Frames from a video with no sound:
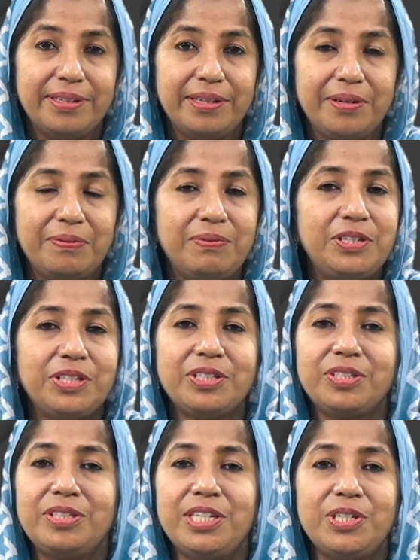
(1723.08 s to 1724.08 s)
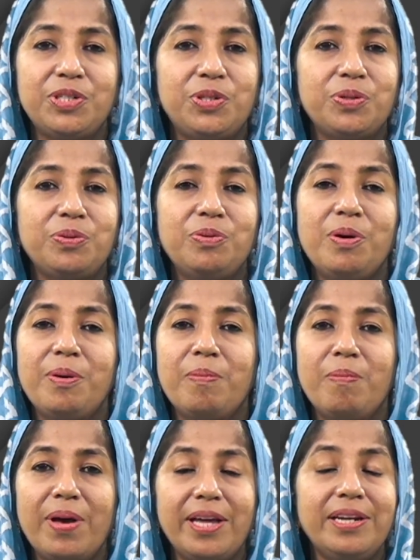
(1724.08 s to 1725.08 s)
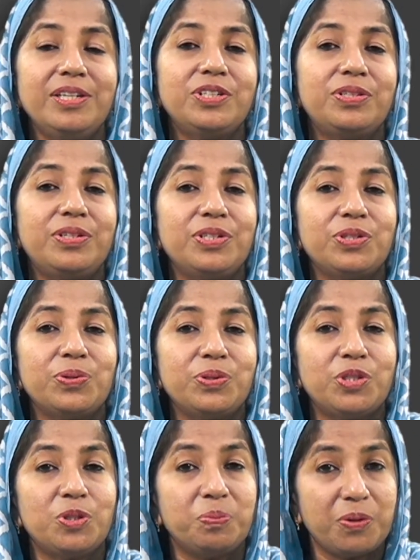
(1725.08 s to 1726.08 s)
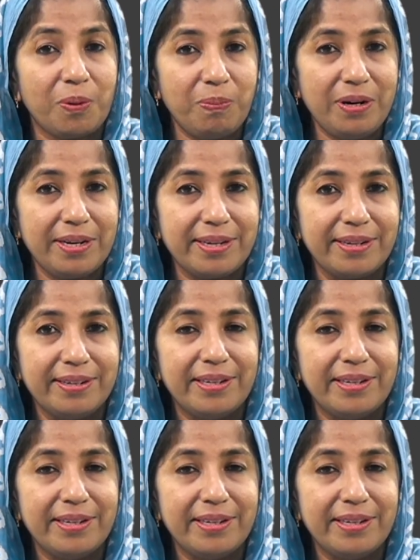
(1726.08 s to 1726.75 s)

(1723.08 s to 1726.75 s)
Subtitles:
We just need to manage the resources properly